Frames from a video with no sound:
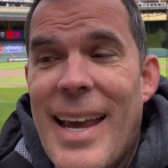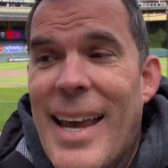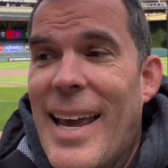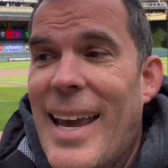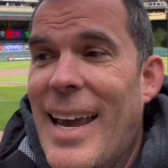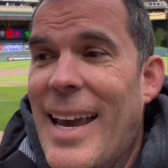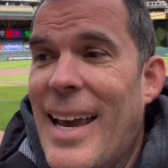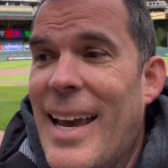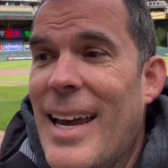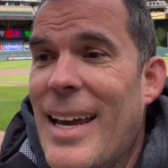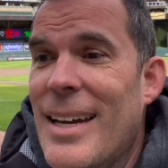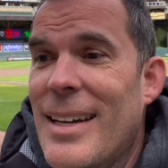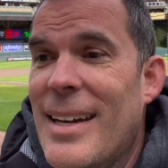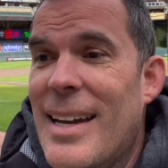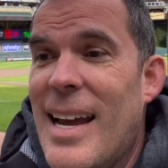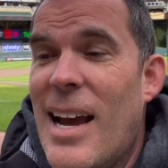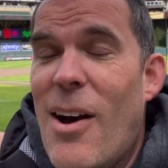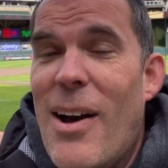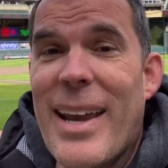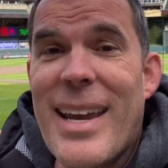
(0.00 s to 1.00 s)
And
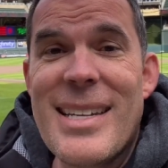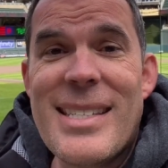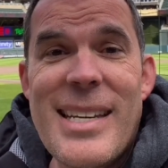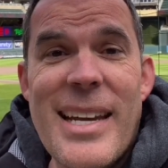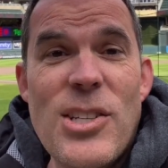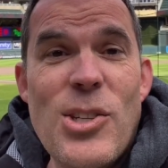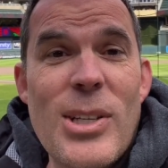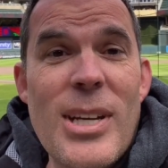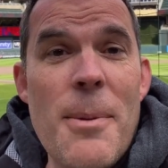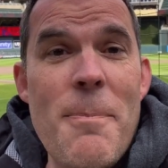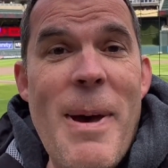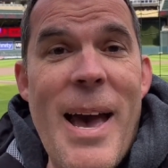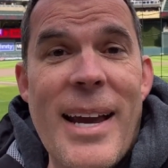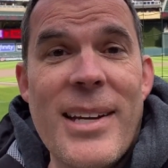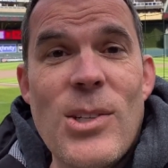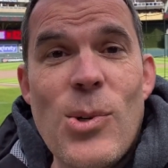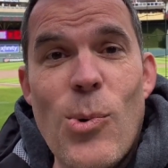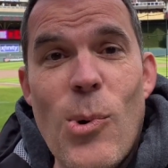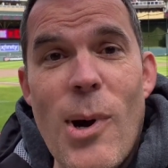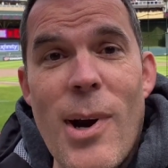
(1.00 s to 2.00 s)
now I guess I should get
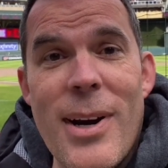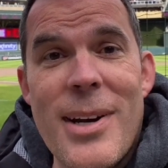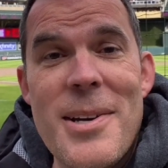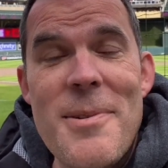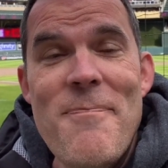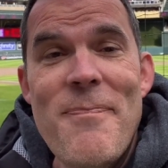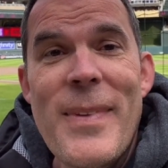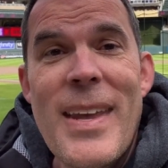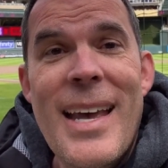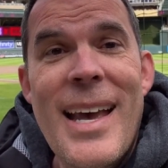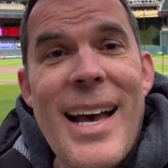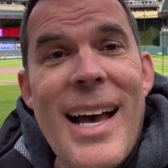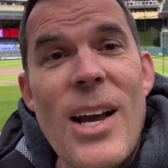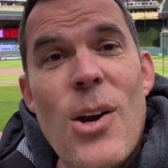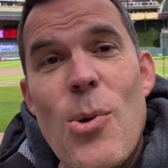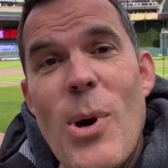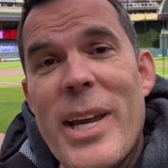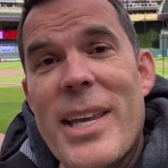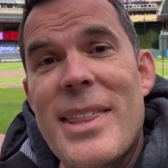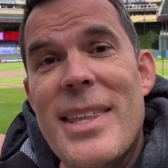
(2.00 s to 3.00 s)
back to work. A
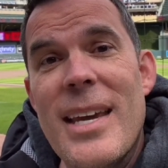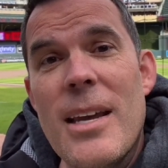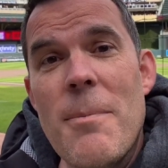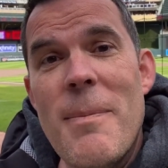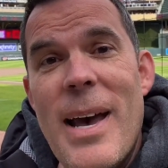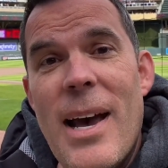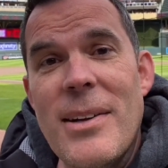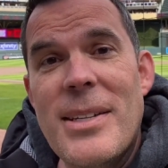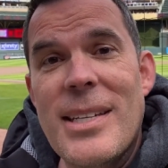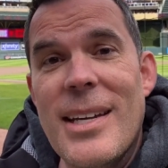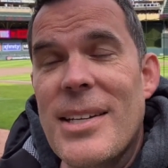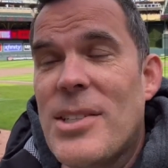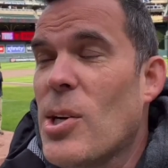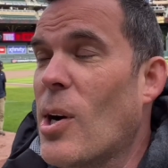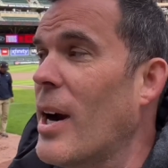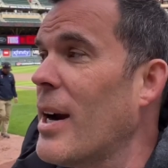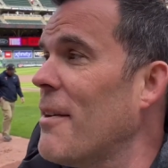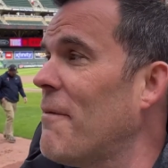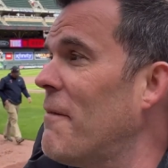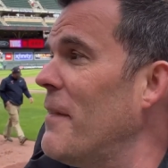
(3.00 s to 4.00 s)
quick thing about
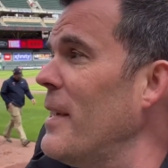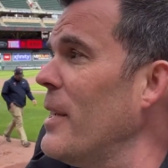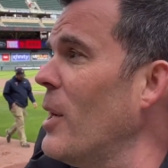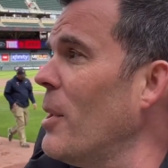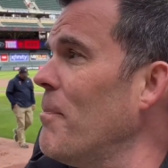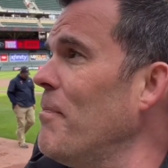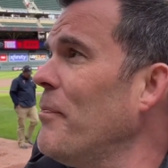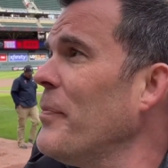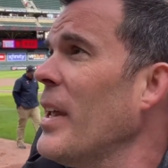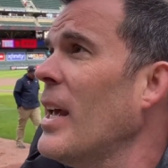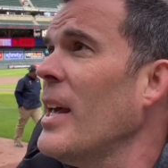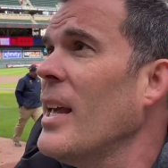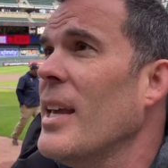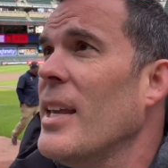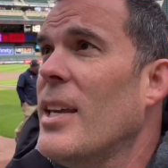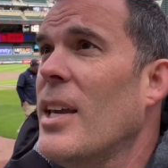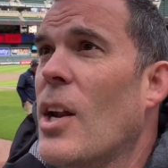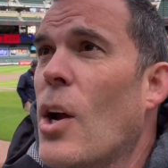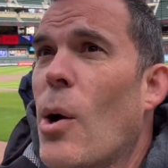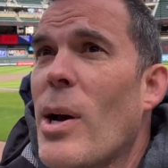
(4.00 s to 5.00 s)
Target Field.
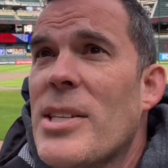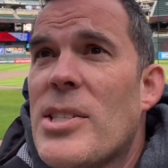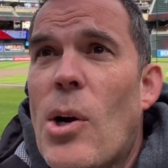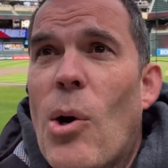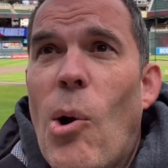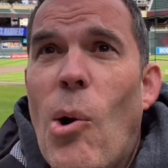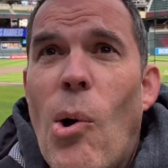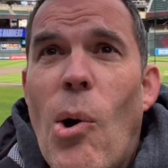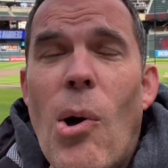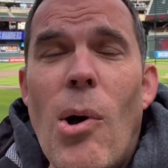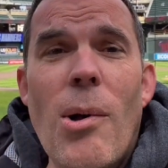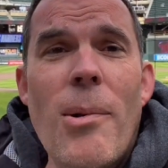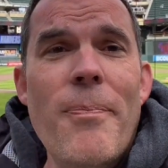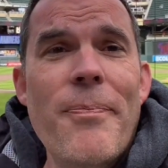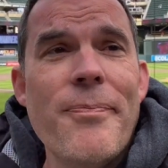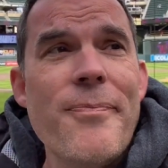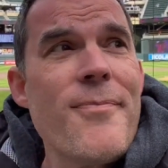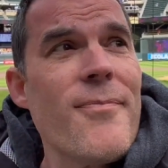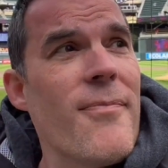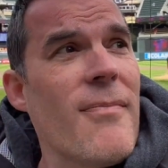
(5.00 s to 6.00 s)
You know, as a whole,
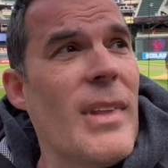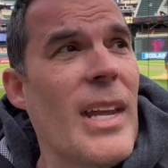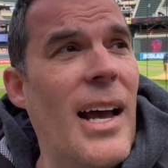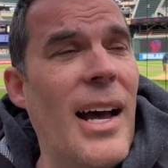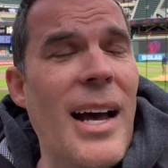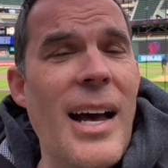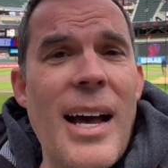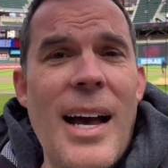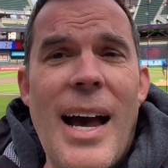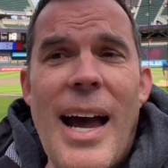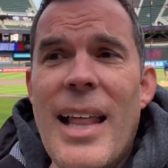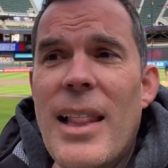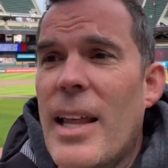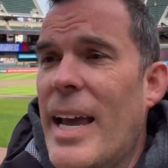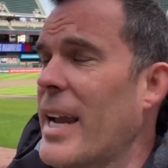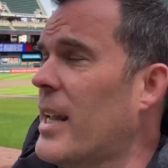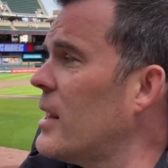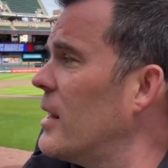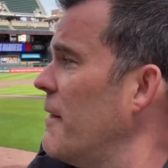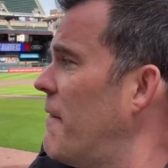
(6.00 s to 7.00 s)
I
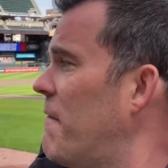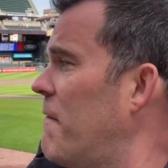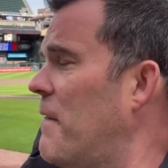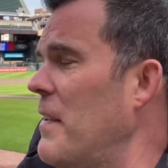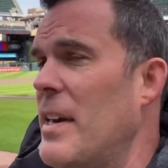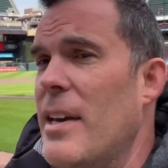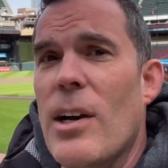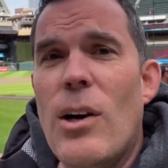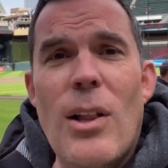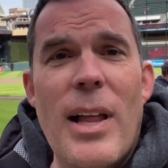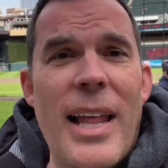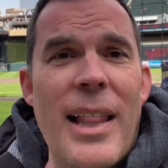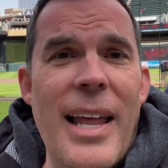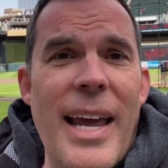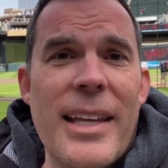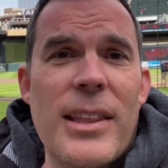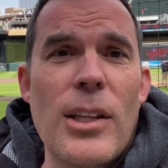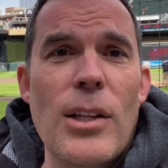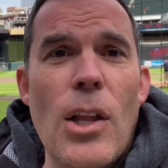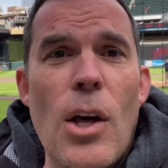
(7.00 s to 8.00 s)
like the feel, I
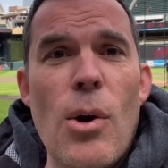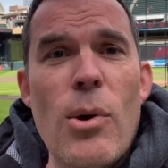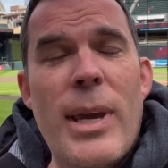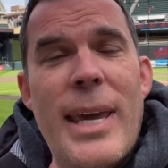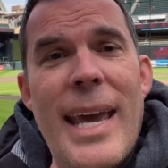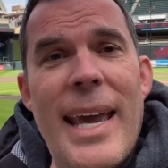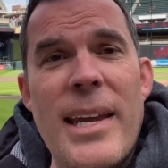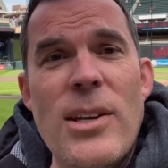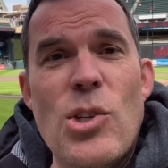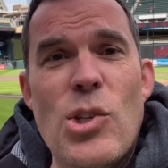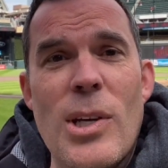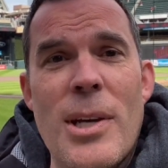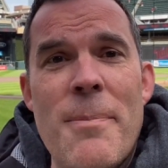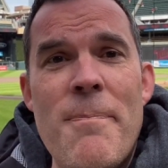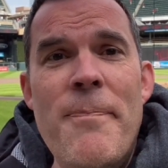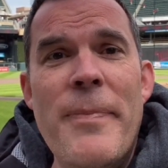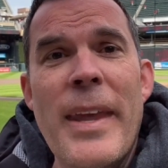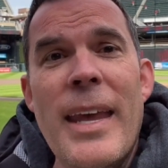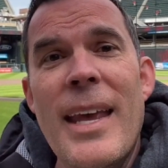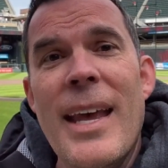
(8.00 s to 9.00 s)
like the
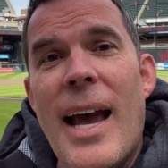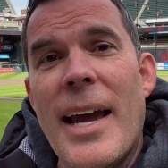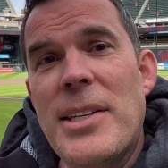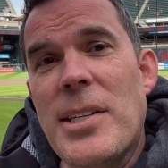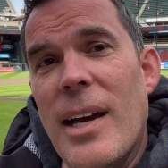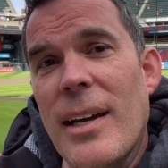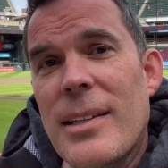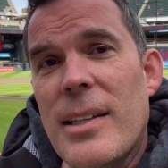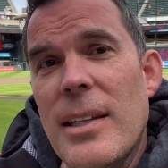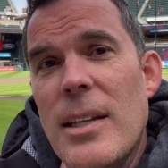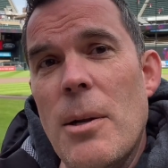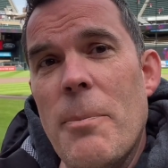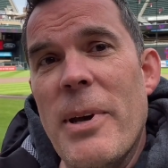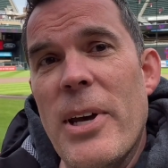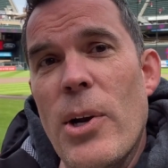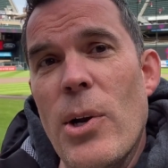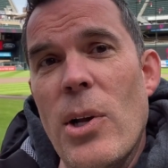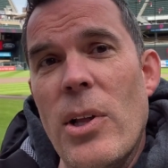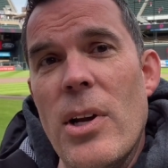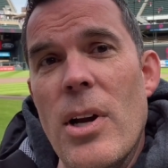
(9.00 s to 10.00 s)
location. I talked a little
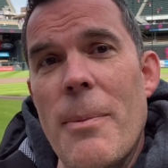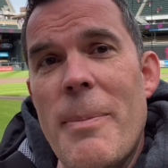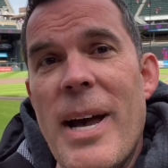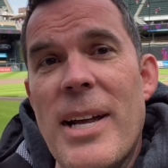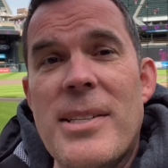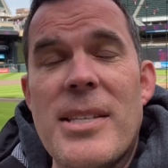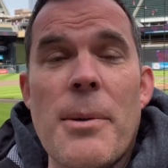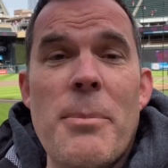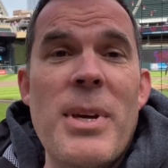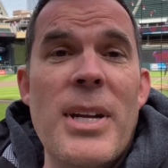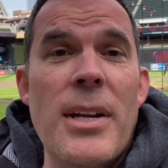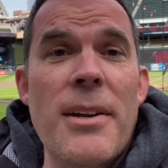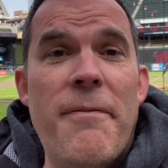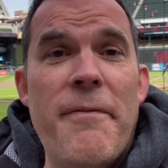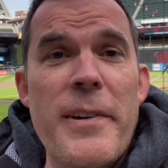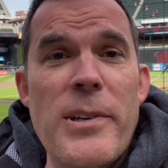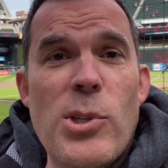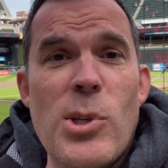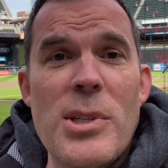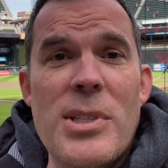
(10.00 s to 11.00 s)
bit earlier about some of the
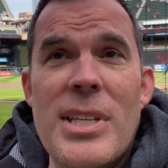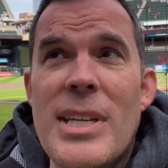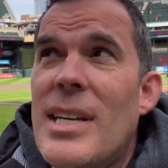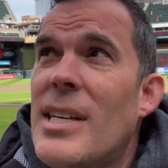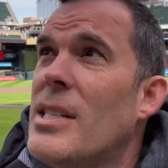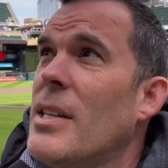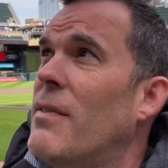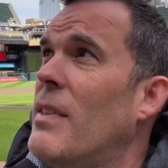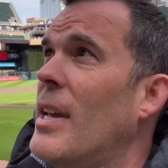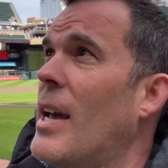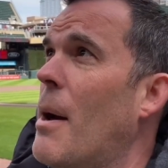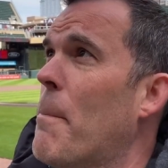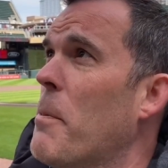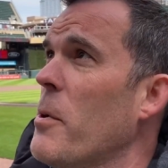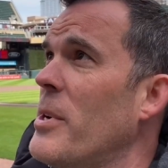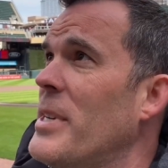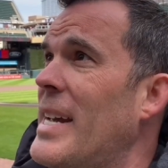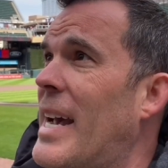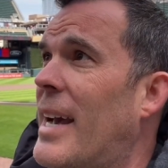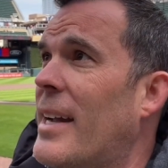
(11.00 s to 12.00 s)
deficiencies at the
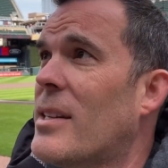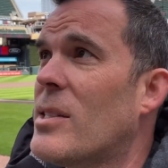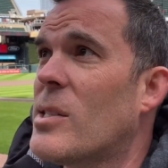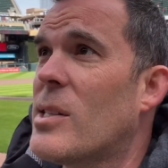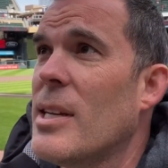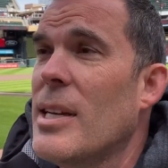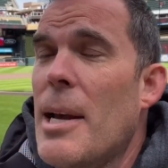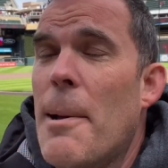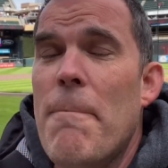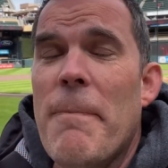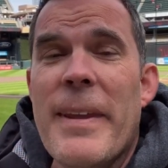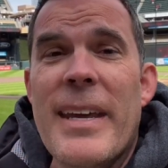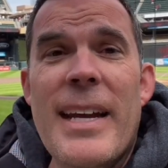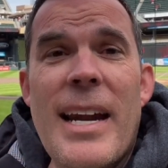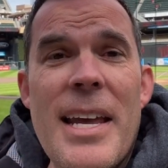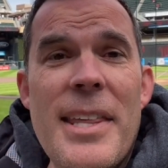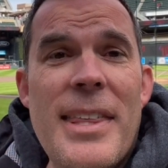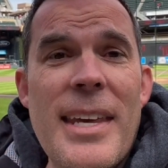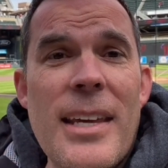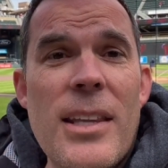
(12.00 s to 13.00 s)
upper decks, and
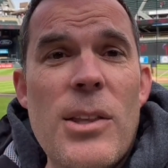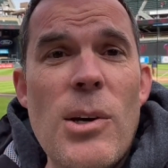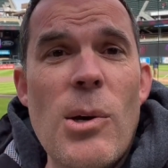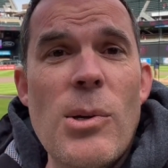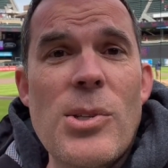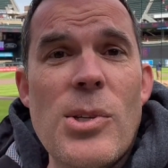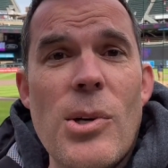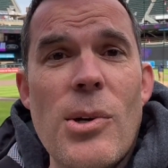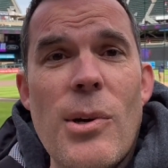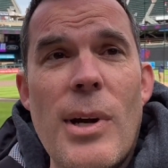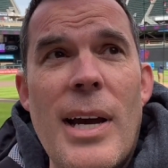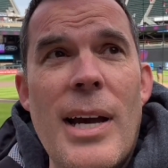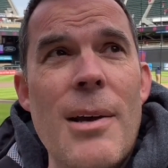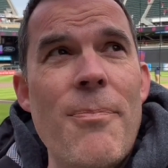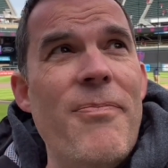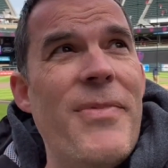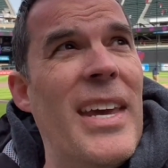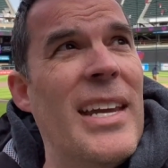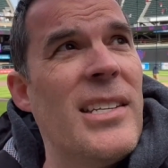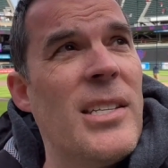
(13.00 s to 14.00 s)
I think those are
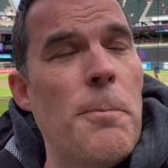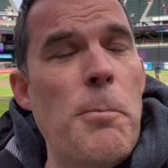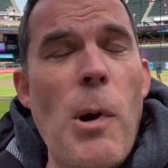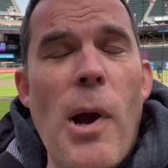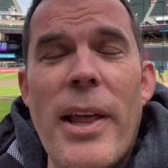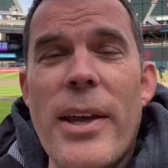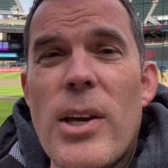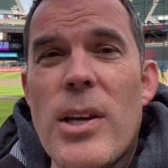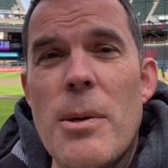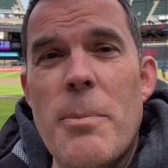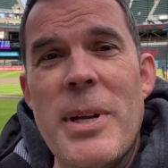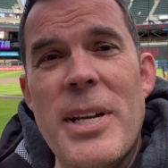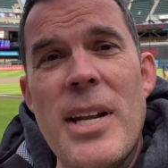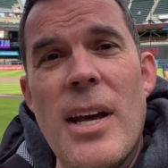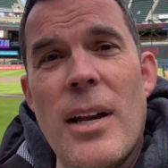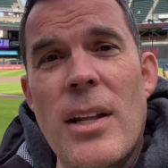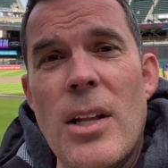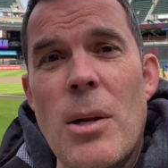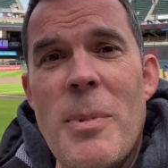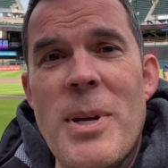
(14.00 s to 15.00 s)
things that probably could have been
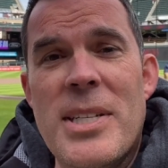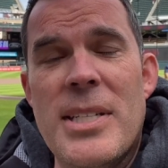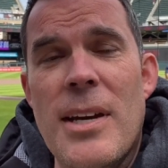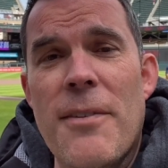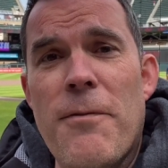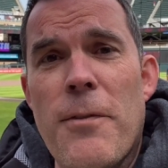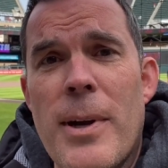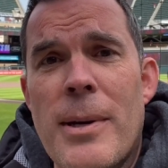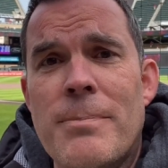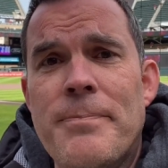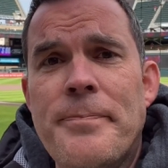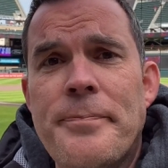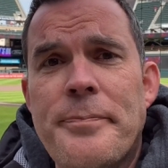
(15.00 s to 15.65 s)
done a little bit different.